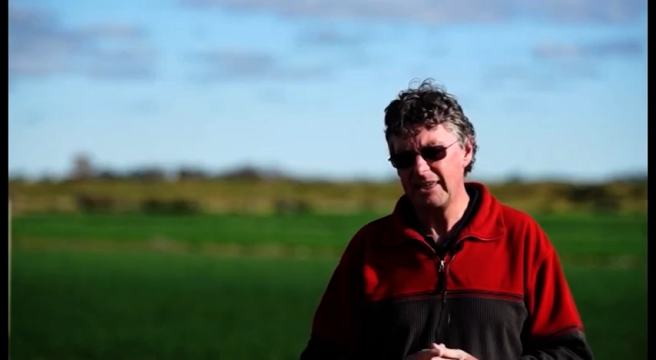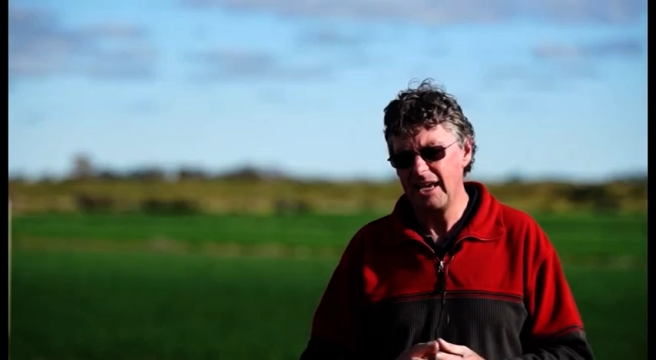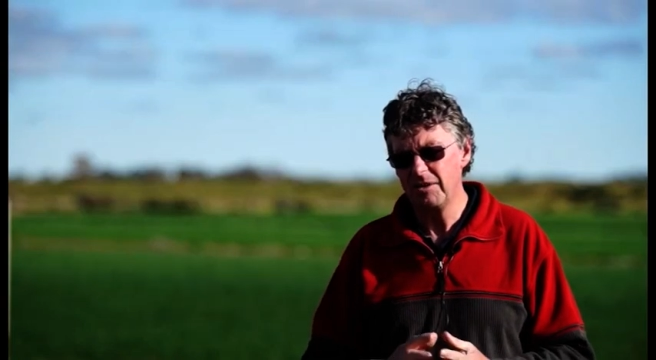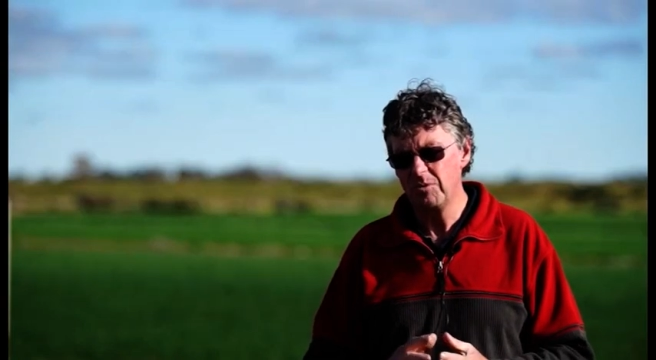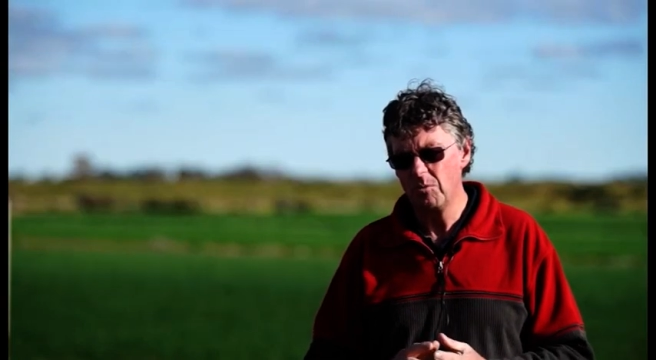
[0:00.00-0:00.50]

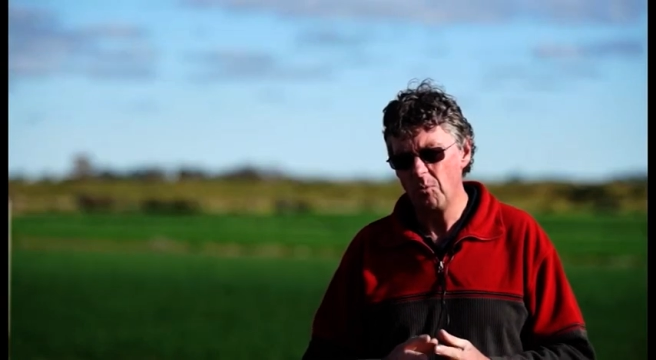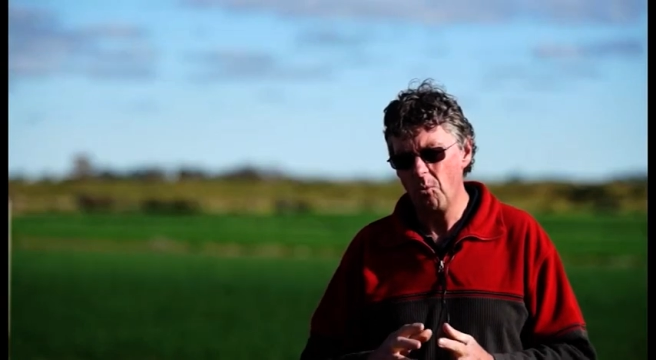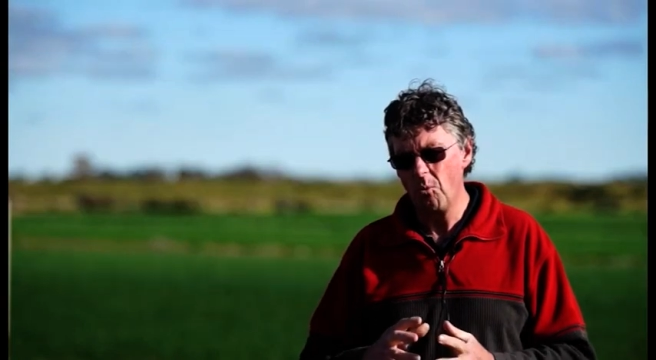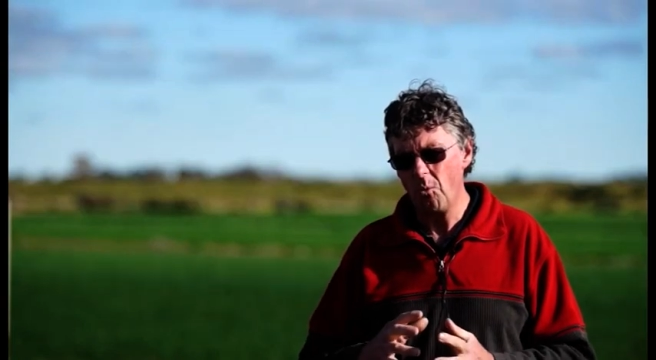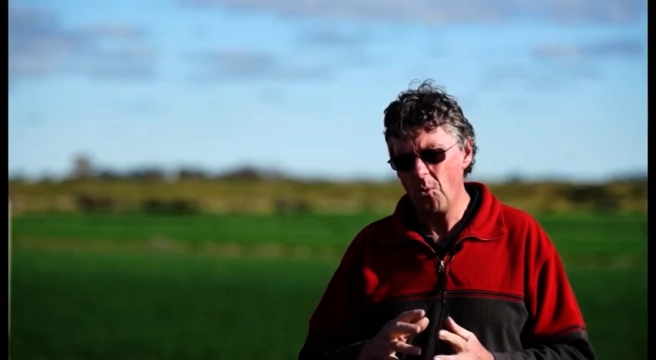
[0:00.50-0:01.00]
then
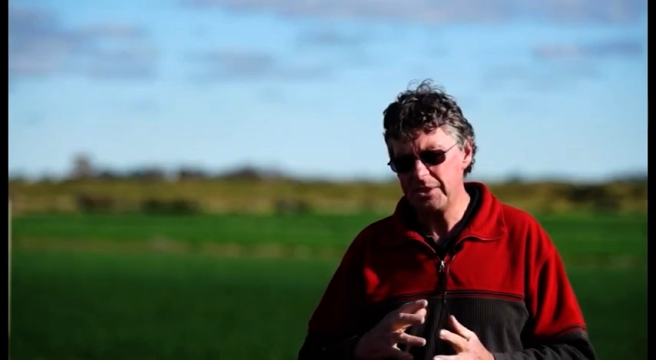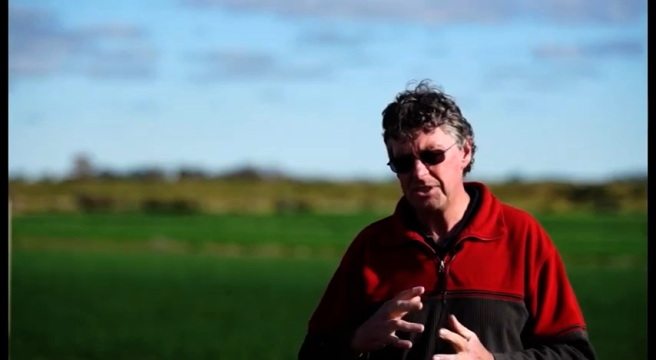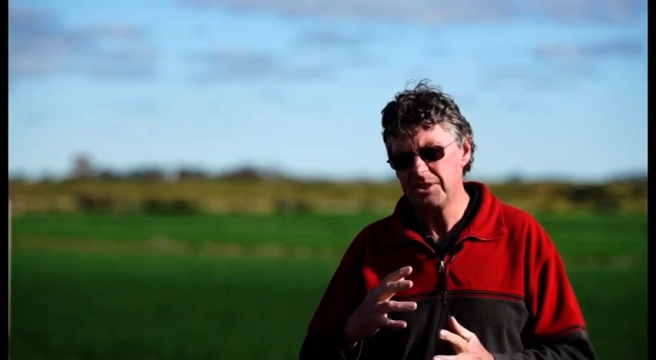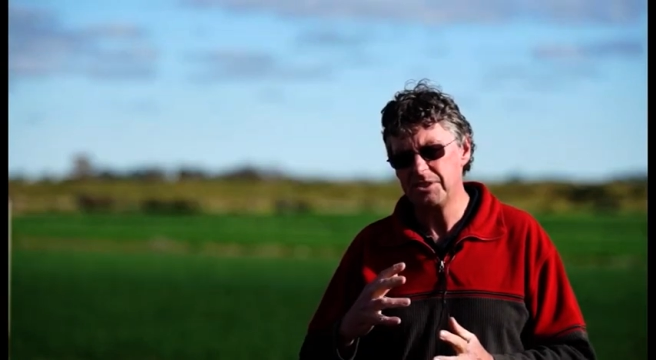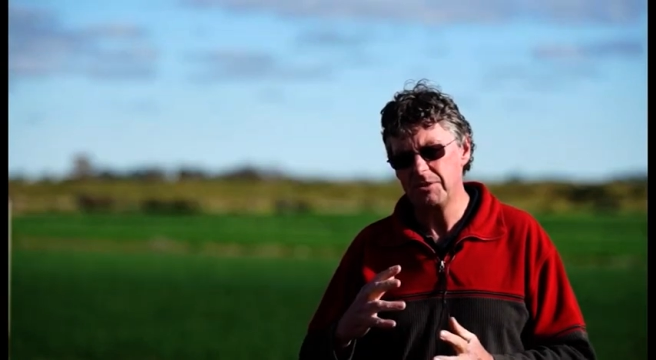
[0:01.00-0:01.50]

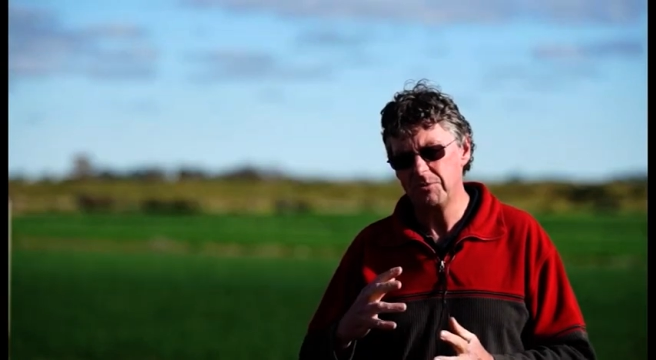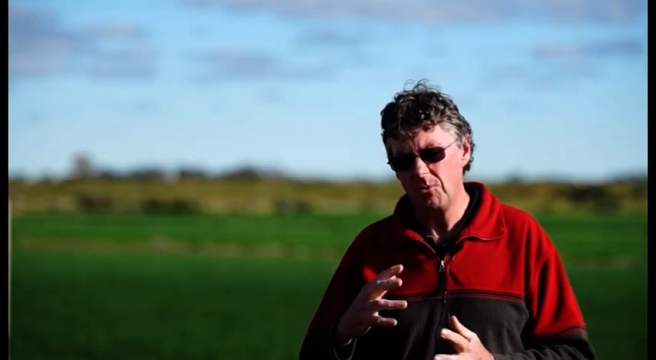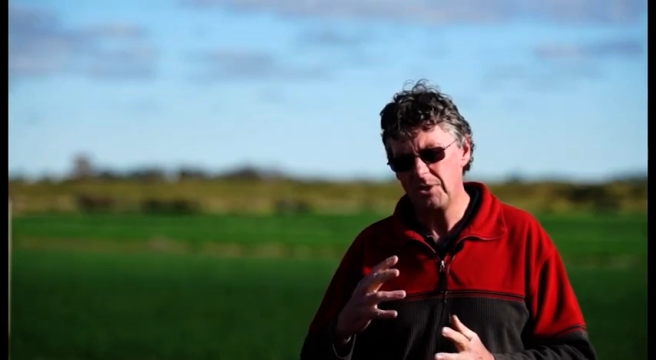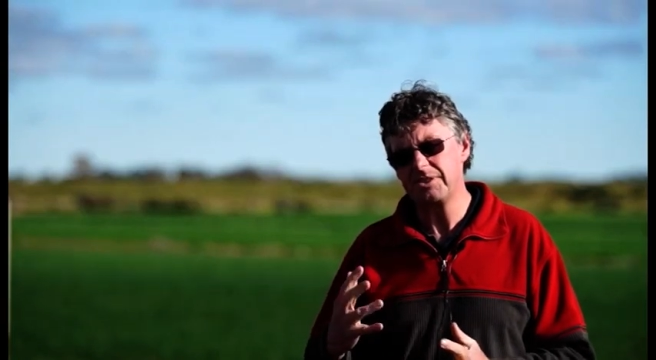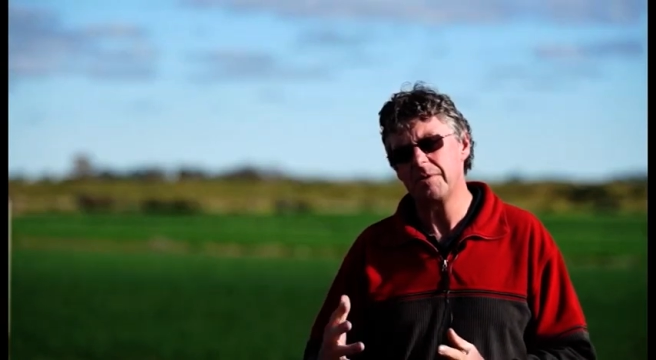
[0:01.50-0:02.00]
what is
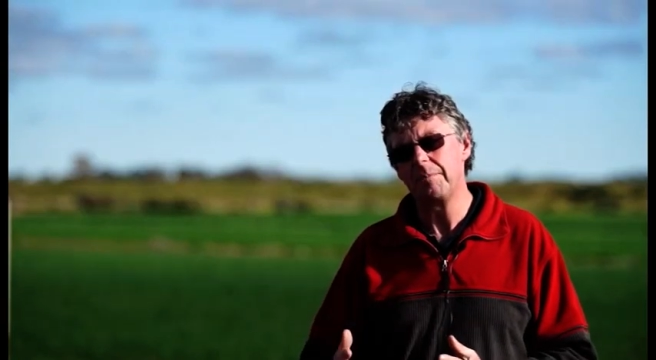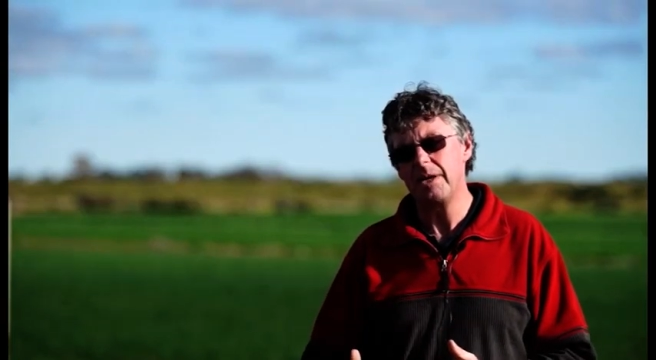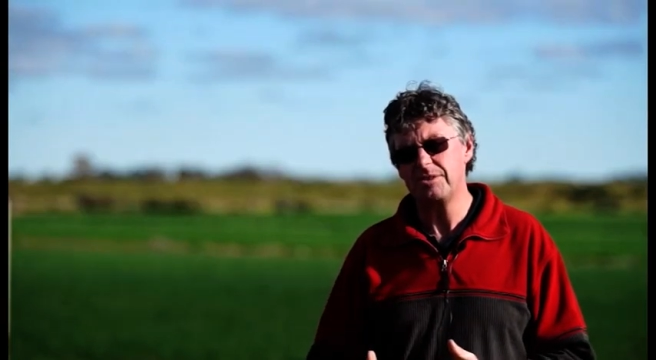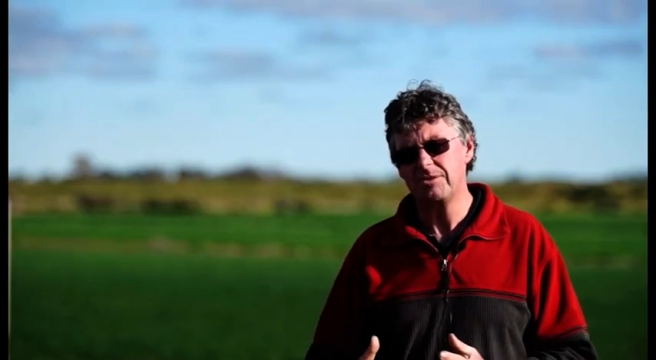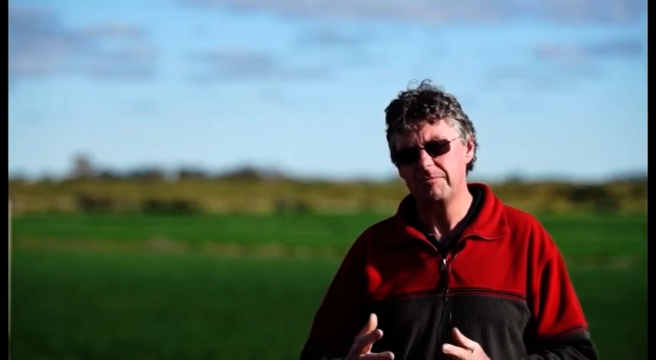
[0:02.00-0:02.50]
the
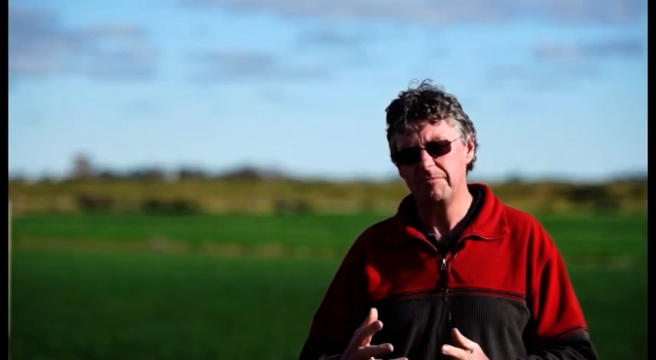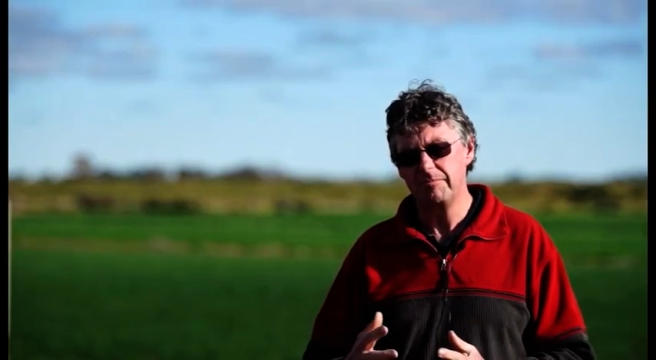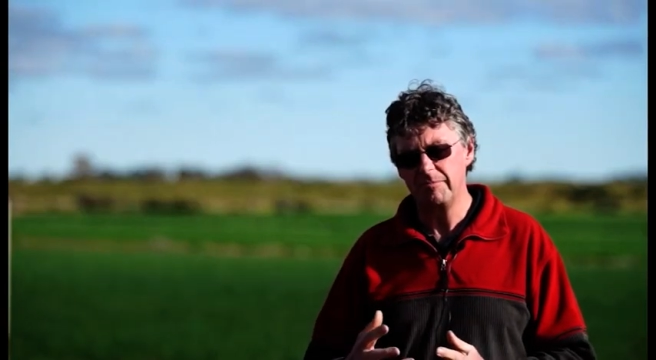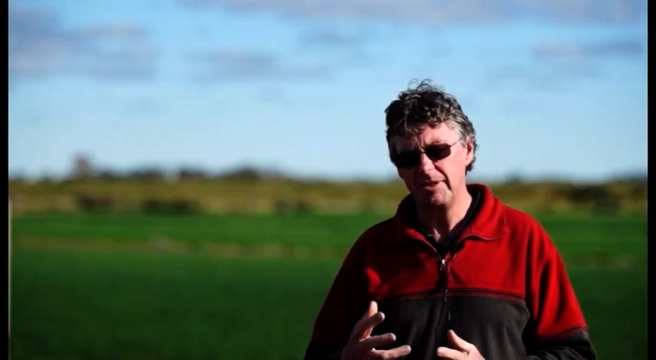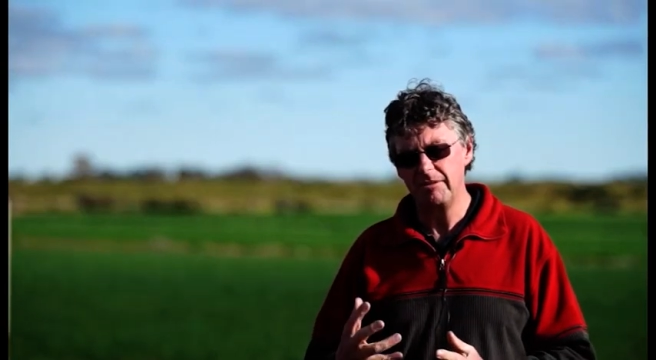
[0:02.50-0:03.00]
best
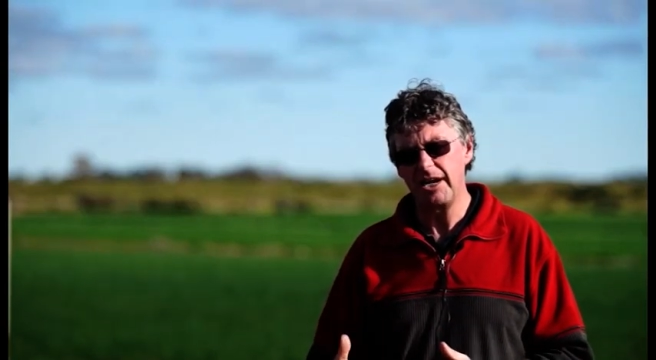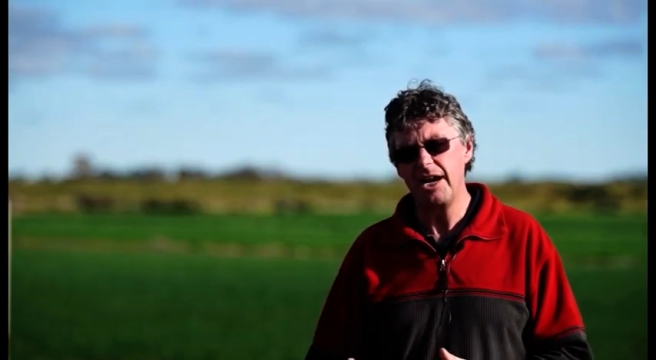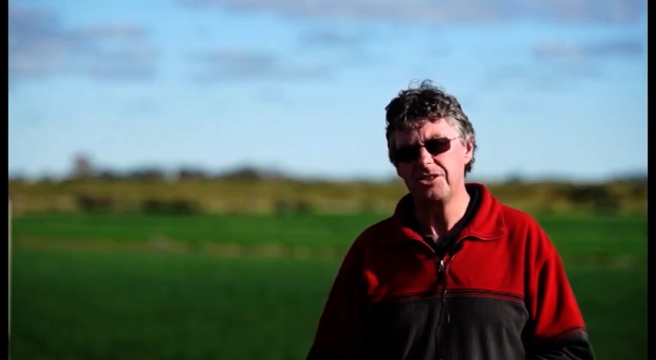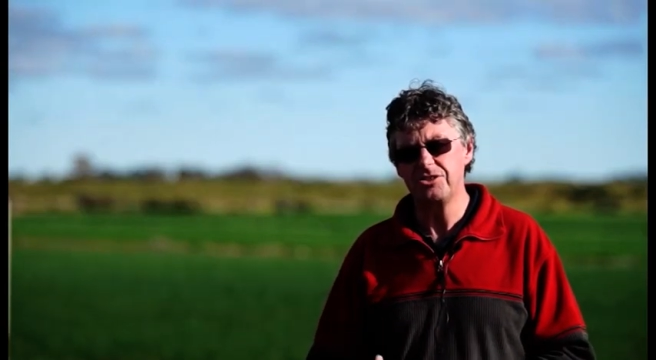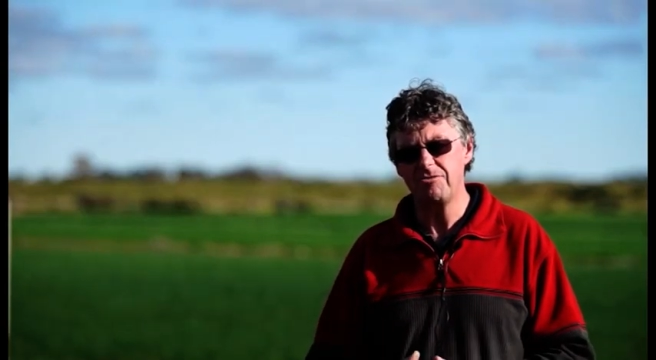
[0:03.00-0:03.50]

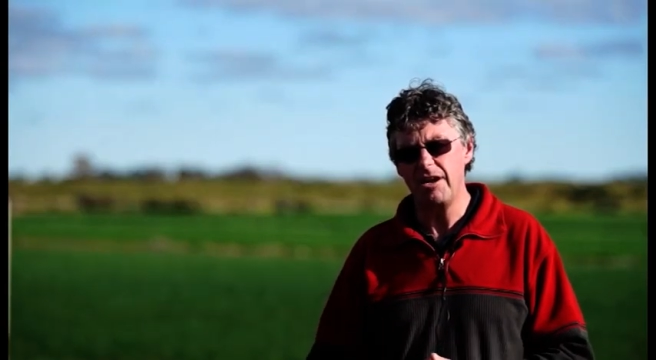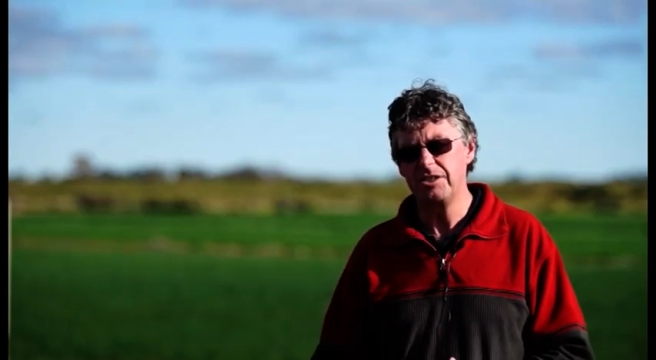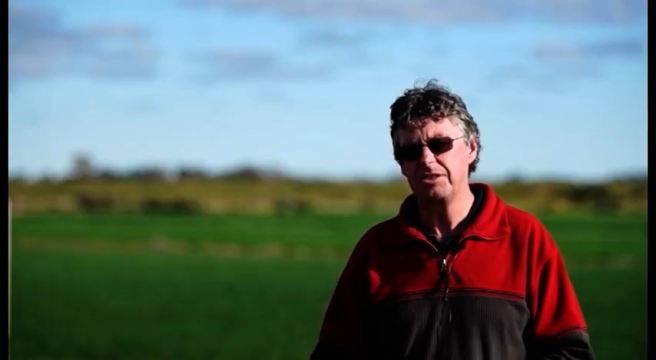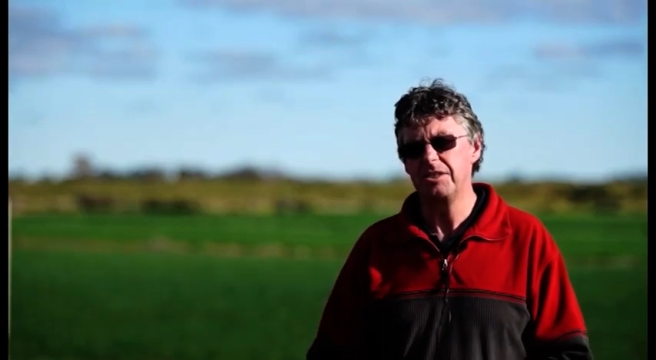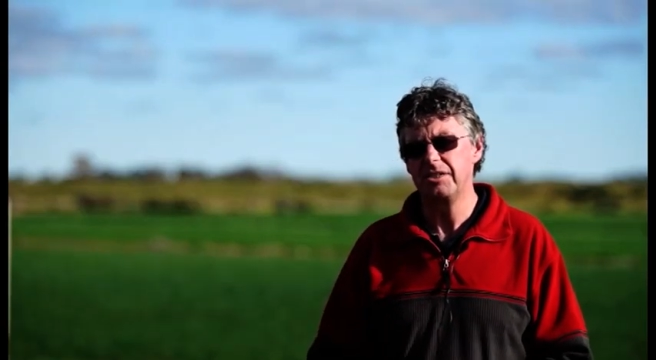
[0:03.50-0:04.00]
irrigation
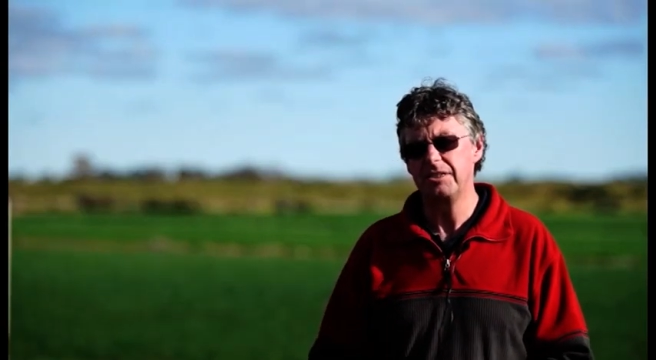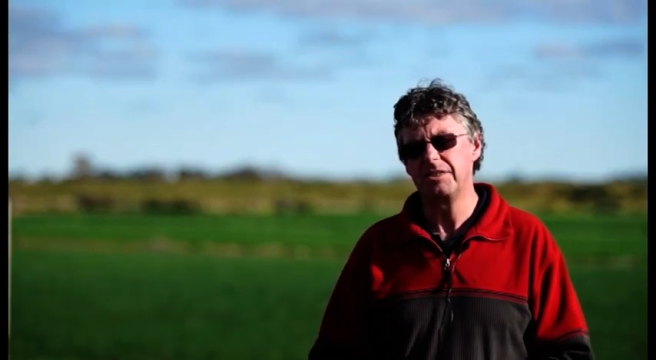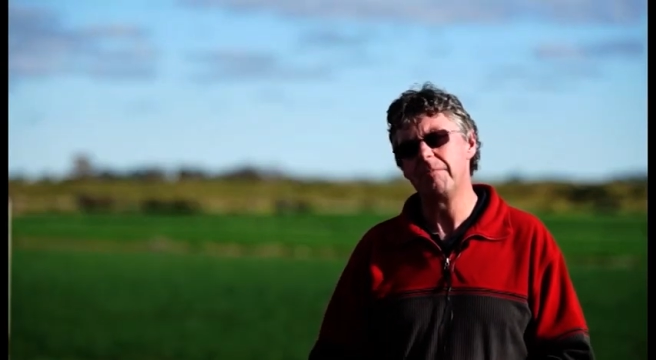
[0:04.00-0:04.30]
strategy to